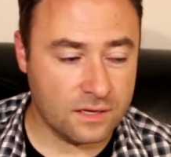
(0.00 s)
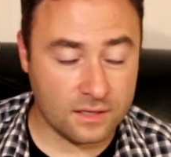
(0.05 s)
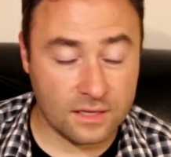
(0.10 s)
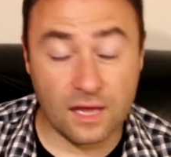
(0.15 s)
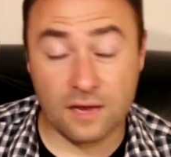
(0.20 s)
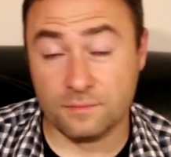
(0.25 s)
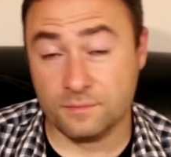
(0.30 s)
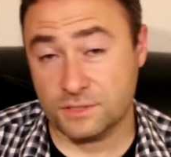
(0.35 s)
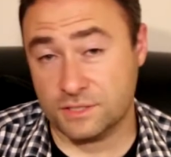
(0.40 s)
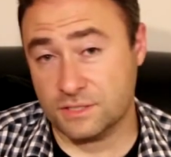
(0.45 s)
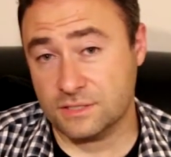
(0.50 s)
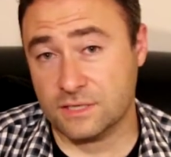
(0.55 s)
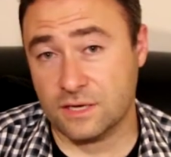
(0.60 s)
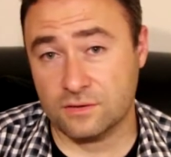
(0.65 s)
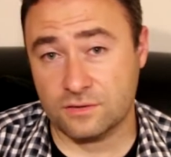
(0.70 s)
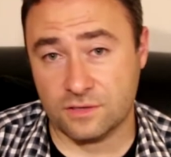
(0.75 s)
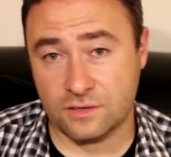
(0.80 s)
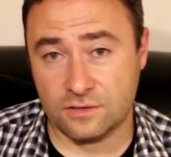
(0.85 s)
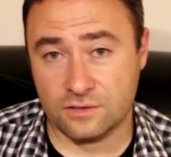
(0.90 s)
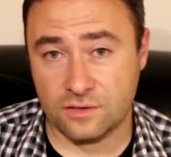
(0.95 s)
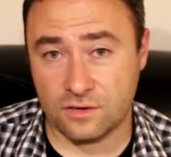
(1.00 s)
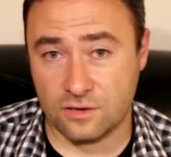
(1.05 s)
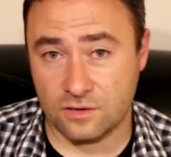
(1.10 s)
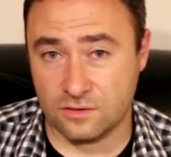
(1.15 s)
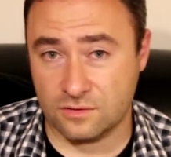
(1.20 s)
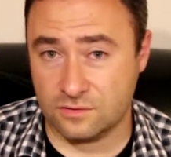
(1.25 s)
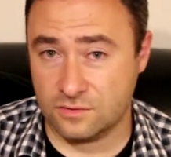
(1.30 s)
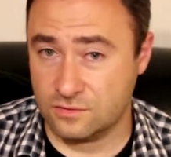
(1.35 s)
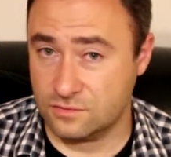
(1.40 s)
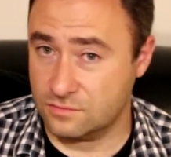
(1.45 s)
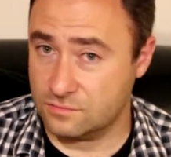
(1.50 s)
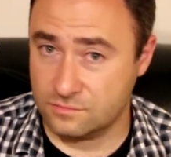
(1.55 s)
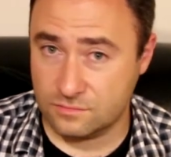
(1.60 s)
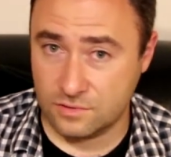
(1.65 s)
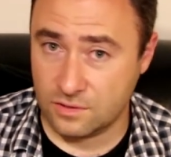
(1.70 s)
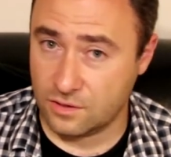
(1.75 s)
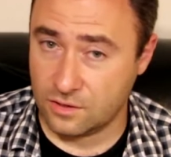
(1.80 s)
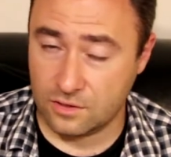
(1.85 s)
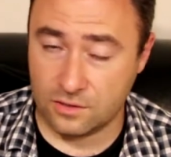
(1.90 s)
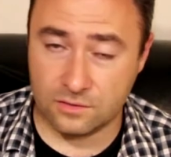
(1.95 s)
lot of machines out there that
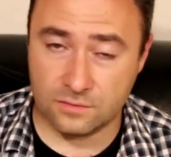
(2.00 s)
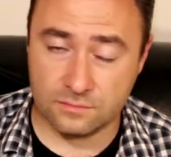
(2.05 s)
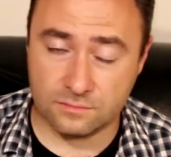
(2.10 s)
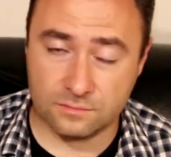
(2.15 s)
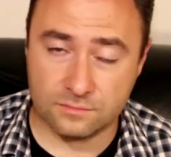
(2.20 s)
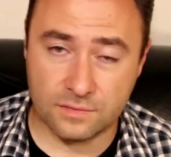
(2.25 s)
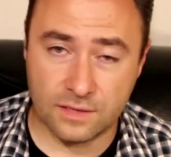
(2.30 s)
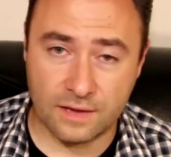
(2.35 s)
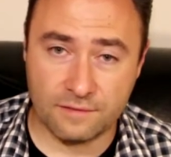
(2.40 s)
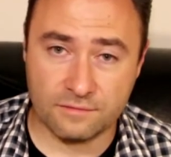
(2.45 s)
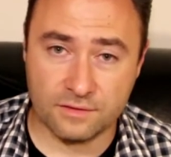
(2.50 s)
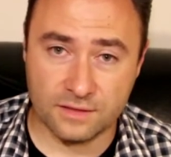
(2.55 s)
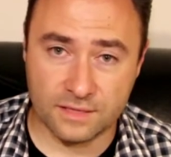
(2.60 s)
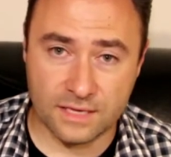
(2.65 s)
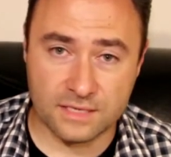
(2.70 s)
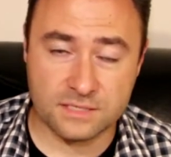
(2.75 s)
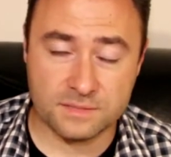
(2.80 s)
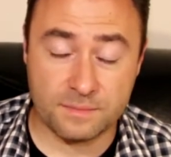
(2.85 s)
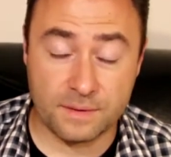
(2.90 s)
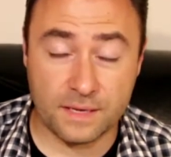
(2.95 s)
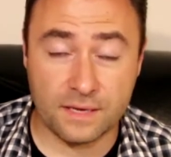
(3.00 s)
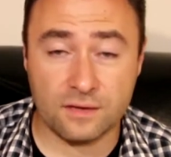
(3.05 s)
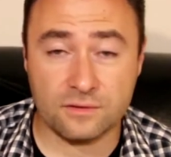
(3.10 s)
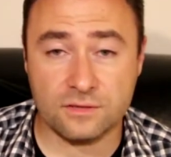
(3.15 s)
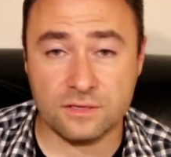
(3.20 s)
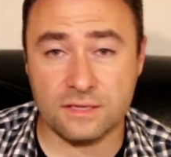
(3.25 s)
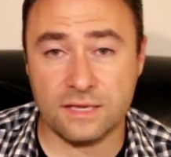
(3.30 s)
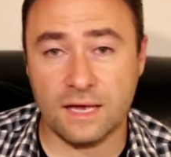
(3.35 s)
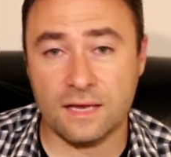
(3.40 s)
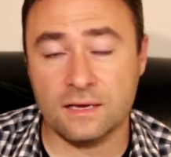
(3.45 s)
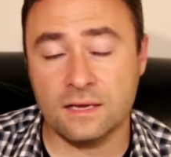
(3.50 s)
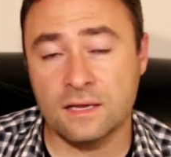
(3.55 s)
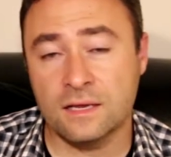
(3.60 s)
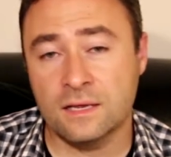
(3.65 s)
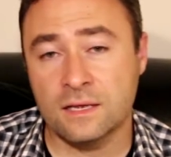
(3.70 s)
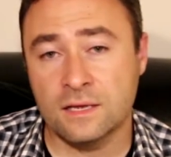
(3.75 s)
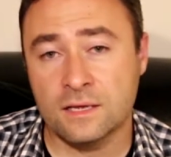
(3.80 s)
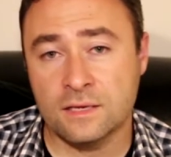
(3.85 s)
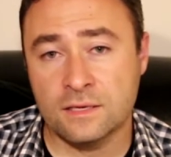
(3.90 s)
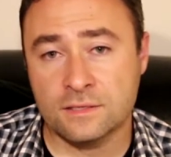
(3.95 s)
have a less payout than that.
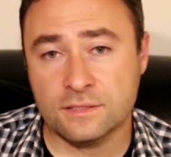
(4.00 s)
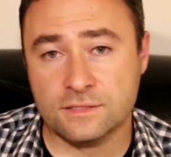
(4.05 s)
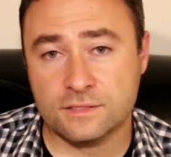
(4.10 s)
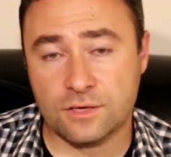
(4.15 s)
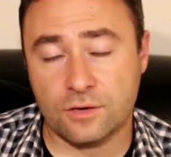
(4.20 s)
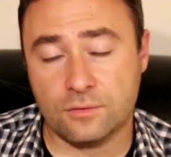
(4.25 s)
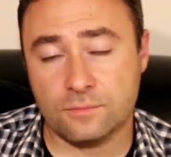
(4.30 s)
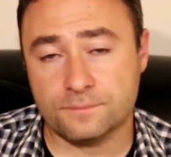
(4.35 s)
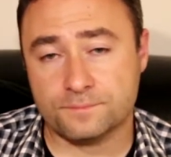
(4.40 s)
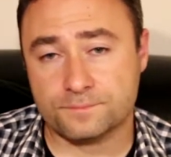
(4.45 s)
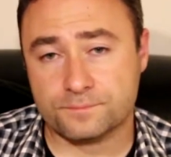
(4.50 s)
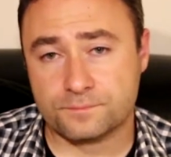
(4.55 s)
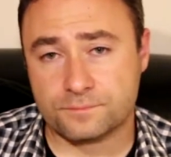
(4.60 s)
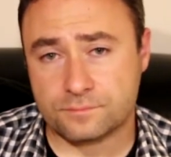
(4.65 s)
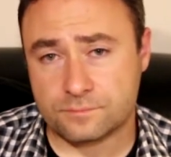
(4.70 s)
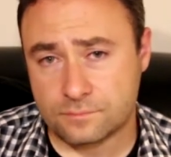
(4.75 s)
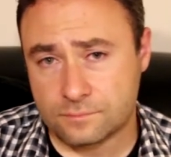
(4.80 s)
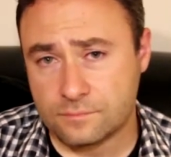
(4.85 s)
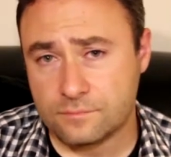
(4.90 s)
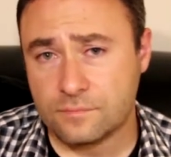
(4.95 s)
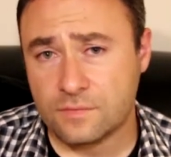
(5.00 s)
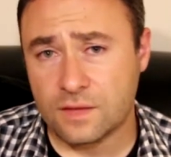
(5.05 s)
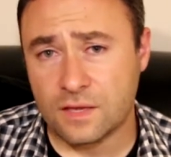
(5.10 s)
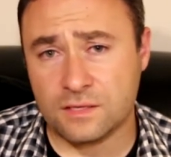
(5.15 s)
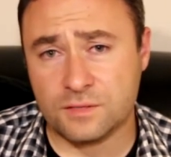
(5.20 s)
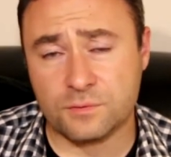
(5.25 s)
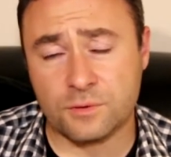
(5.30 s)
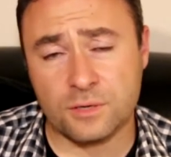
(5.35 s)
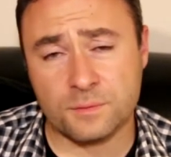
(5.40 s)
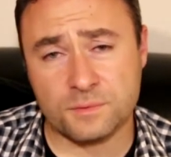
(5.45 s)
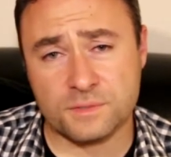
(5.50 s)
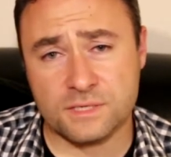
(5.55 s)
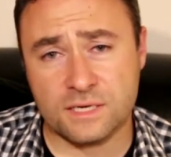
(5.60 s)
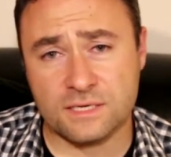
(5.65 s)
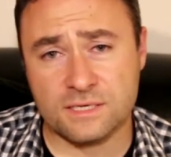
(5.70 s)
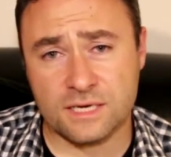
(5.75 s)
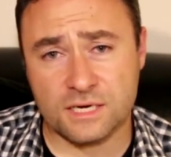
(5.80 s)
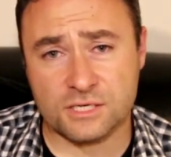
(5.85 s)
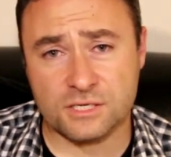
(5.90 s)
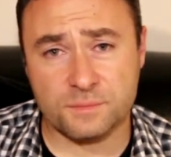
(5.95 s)
So
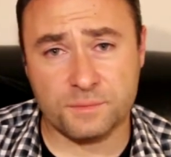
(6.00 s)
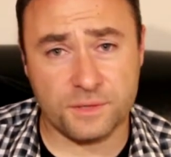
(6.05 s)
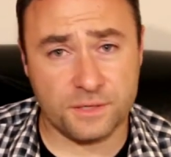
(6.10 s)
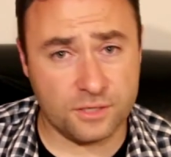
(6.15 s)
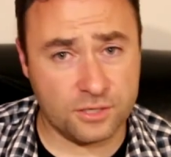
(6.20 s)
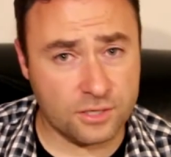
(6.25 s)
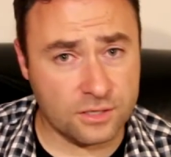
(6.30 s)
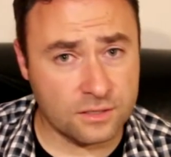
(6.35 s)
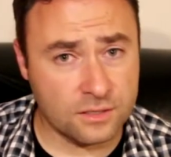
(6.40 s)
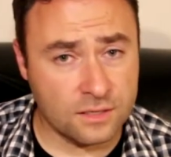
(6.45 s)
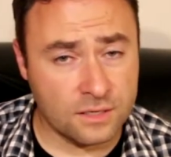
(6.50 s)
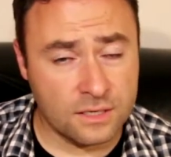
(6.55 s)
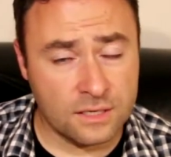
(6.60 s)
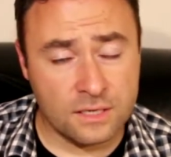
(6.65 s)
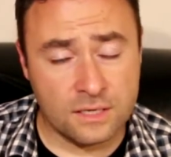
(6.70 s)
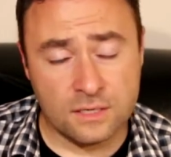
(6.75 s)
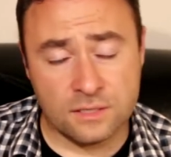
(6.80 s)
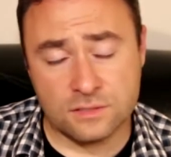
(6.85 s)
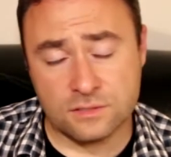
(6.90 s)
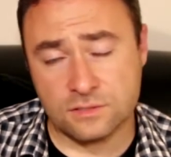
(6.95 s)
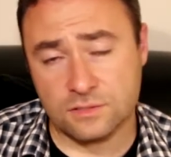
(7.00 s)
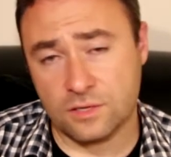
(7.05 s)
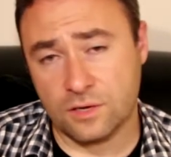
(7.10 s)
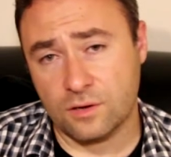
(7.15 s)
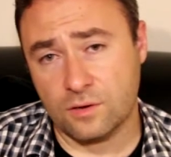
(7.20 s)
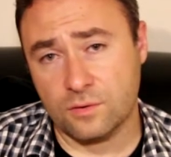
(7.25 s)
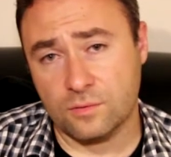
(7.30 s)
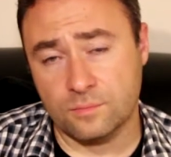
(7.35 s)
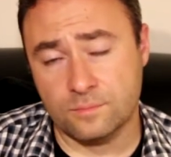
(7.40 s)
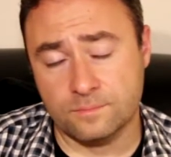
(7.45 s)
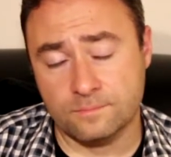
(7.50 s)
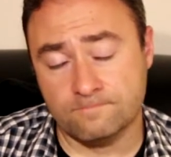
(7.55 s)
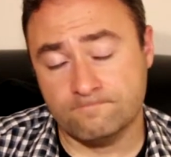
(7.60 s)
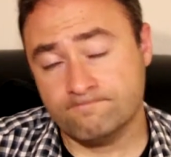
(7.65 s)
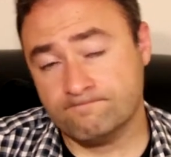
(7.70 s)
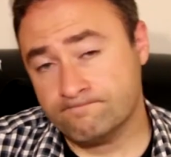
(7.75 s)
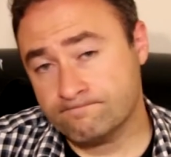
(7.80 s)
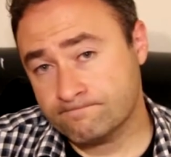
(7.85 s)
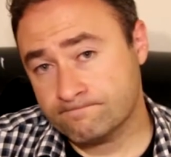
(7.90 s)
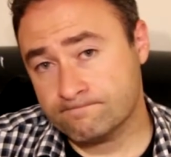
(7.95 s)
20% is actually pretty good. So
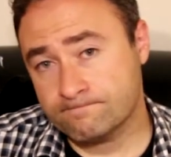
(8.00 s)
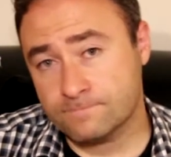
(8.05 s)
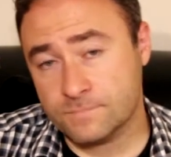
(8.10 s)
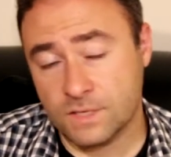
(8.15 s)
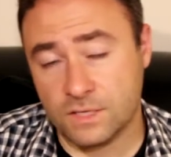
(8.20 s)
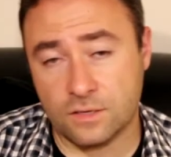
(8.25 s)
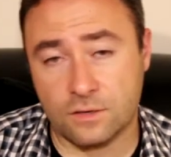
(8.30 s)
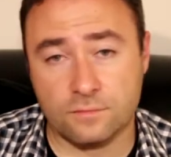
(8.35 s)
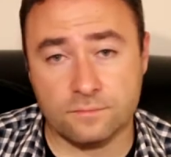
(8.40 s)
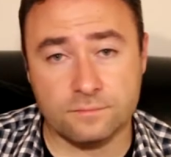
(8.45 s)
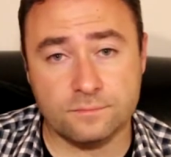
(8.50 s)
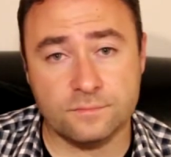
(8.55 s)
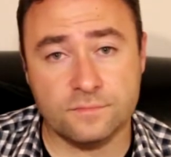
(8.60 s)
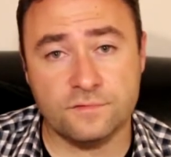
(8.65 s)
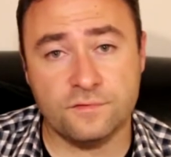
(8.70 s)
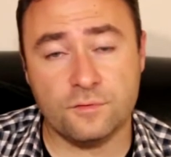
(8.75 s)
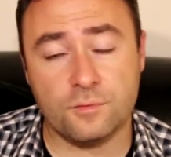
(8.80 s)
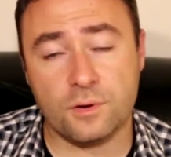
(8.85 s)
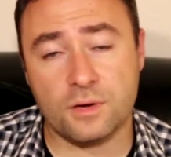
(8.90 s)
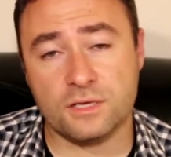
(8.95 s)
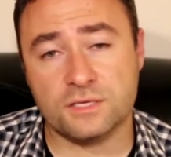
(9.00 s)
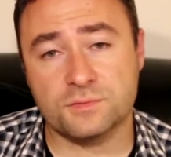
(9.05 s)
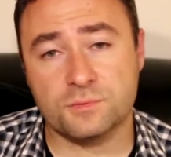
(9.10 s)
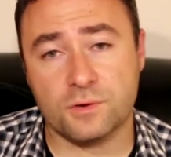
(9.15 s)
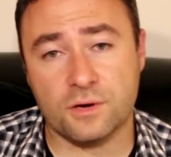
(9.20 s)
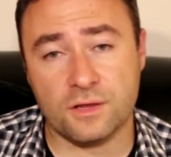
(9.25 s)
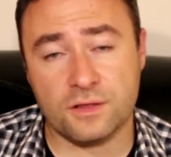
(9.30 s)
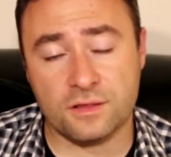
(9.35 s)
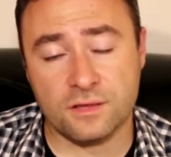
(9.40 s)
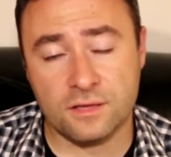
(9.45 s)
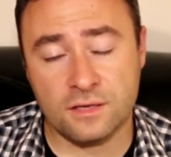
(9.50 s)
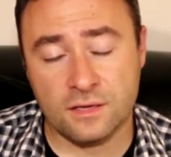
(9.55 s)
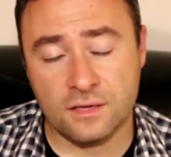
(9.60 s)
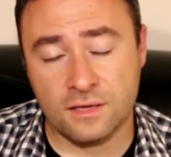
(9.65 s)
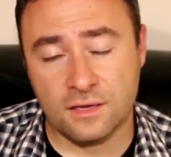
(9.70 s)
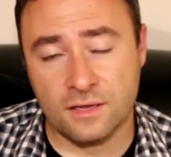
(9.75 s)
for what it's worth,